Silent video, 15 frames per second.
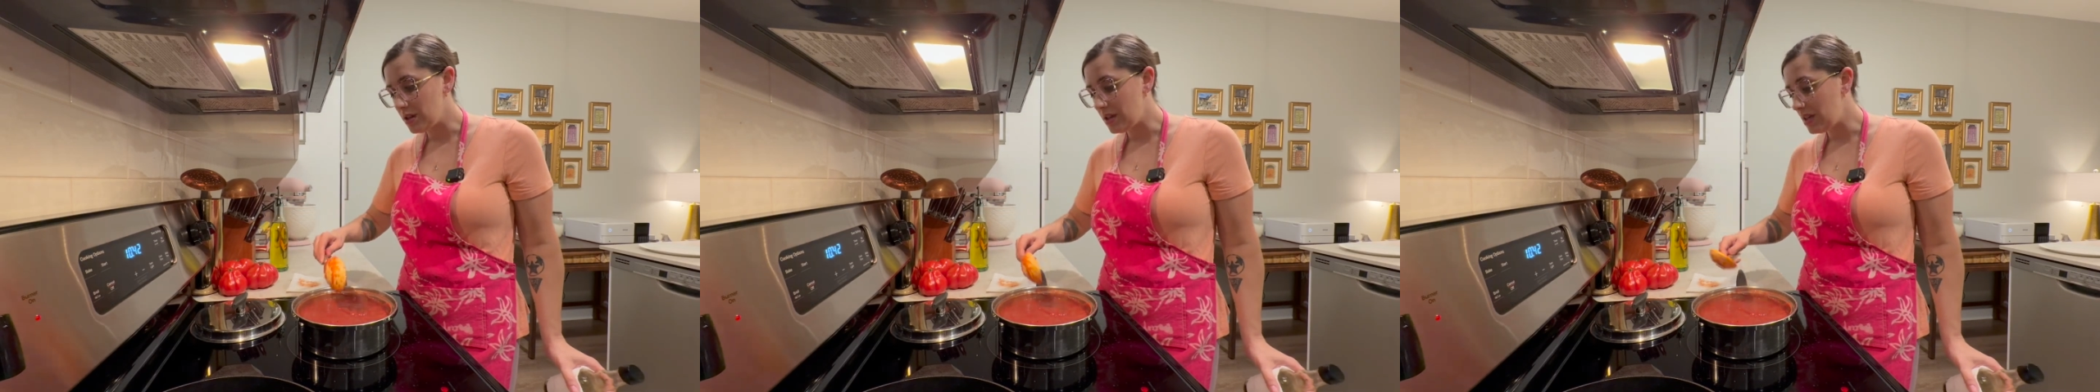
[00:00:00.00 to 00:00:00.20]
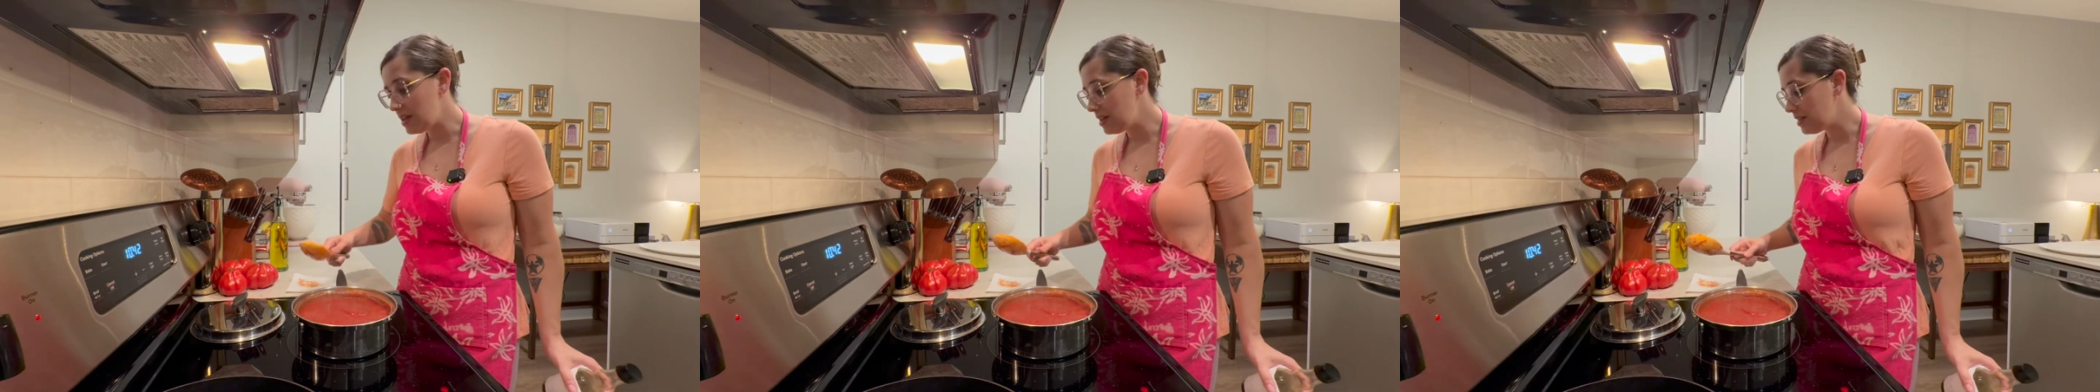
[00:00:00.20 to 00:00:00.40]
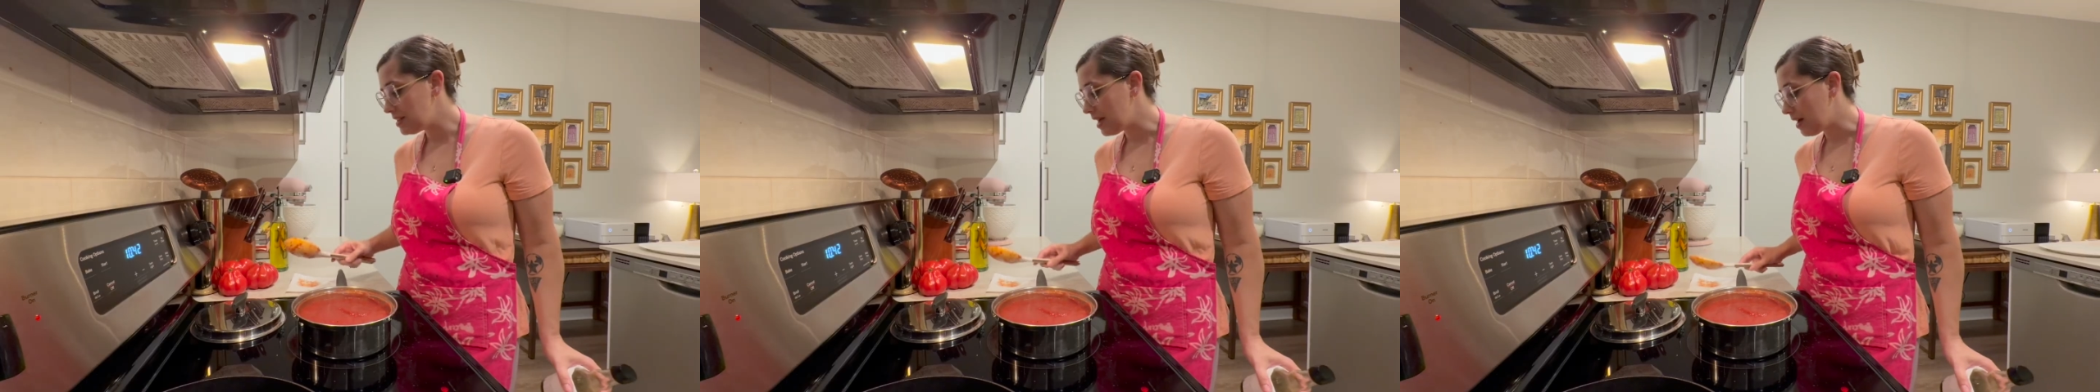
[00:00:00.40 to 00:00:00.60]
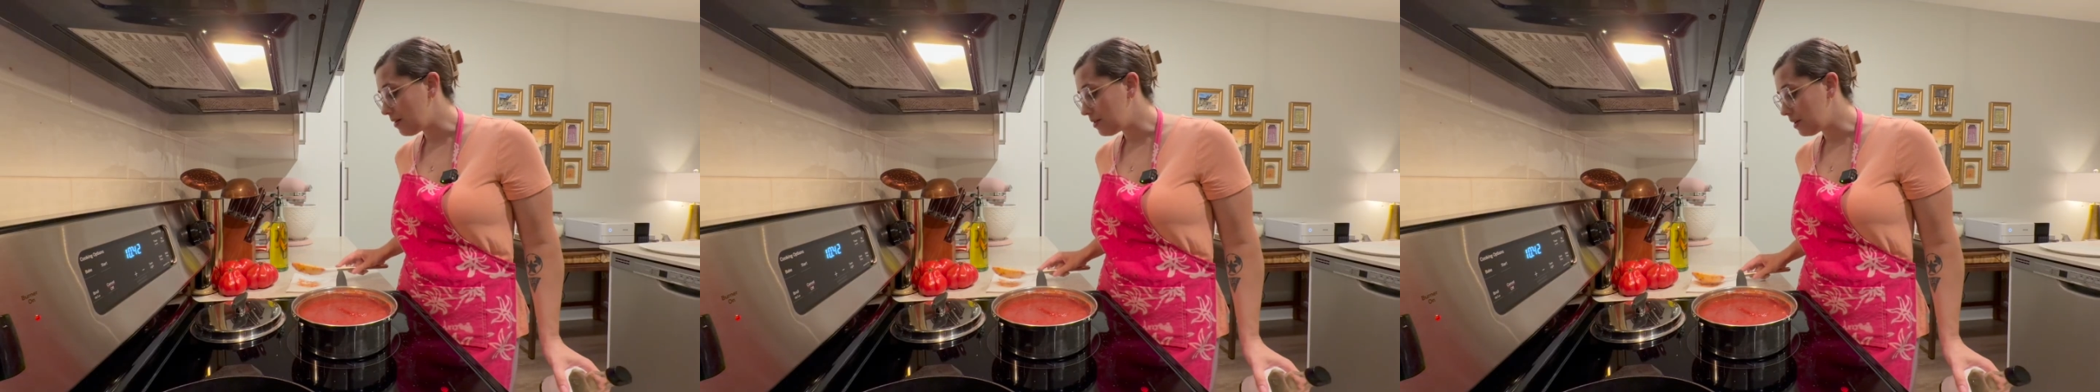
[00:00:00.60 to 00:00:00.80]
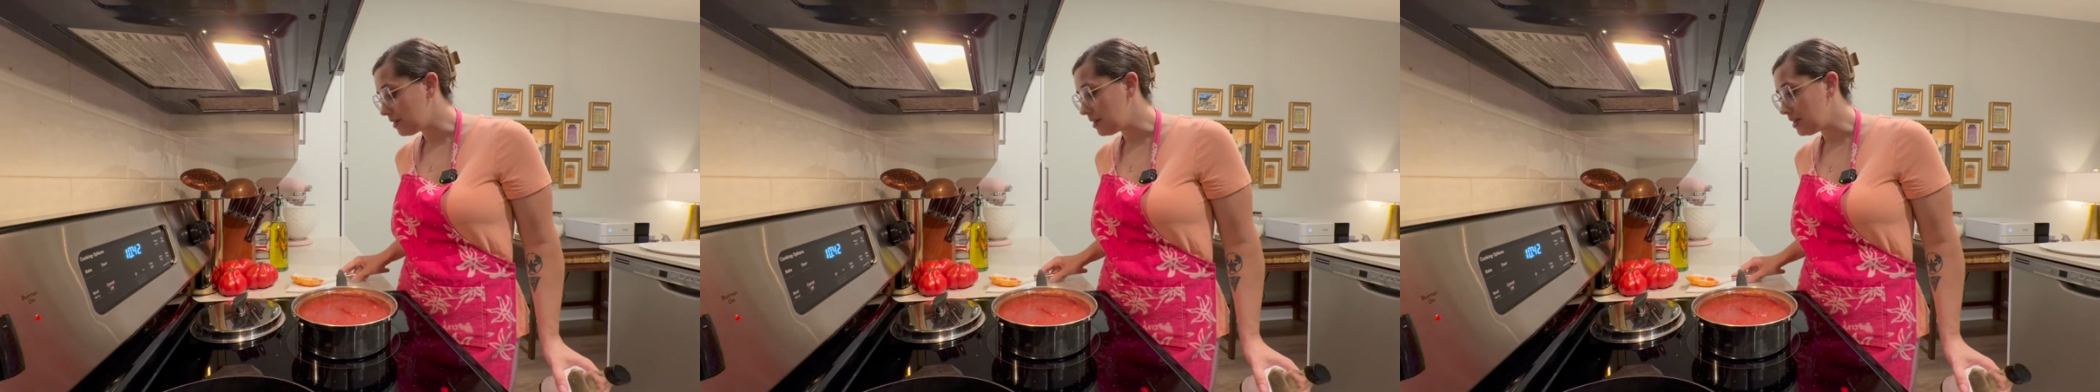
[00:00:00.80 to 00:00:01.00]
heat down
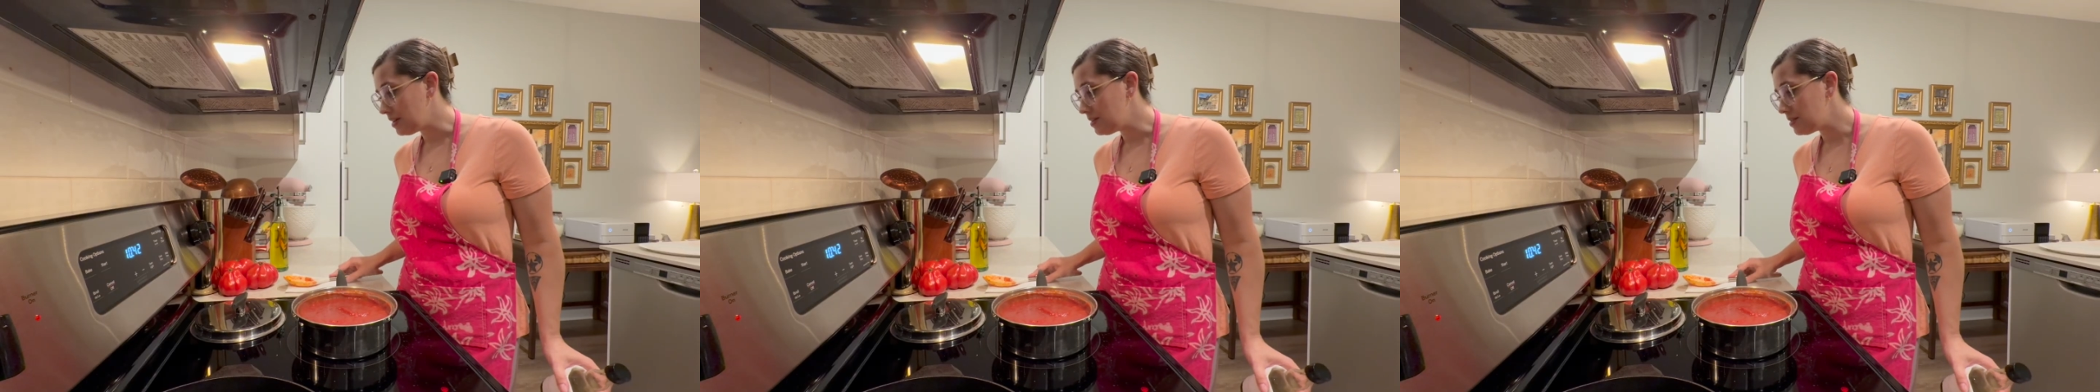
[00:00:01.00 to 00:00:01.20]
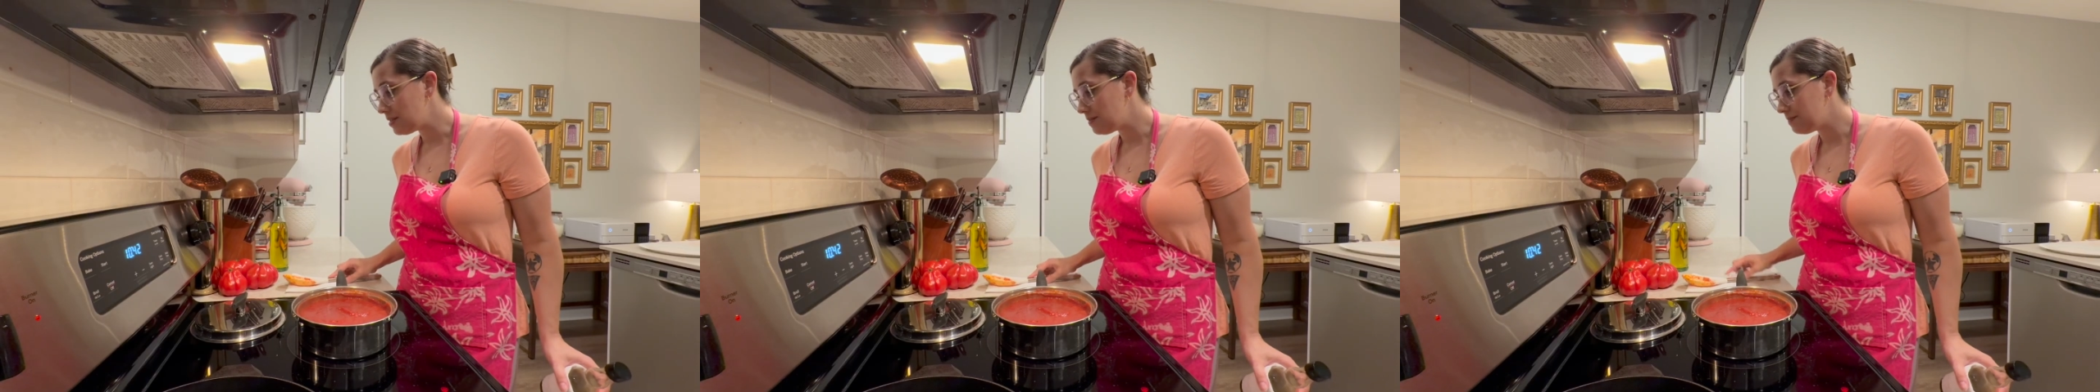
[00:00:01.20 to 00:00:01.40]
on this